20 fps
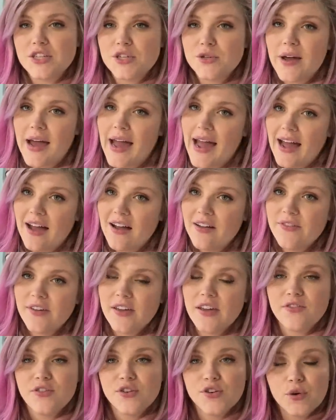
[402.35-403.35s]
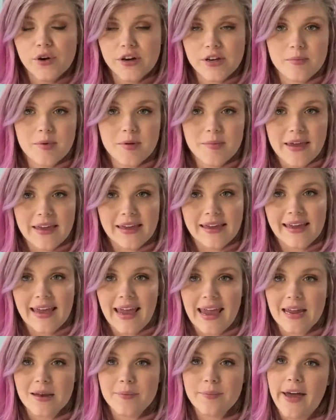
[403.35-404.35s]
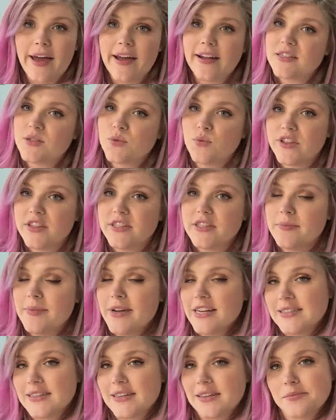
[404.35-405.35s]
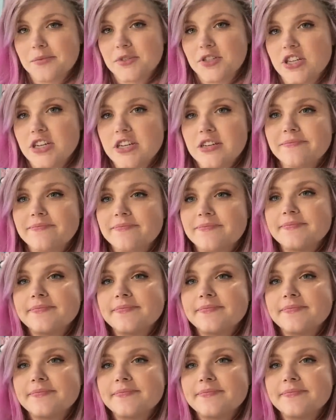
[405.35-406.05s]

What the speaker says: you have if you're going to be making handbags with a domestic machine.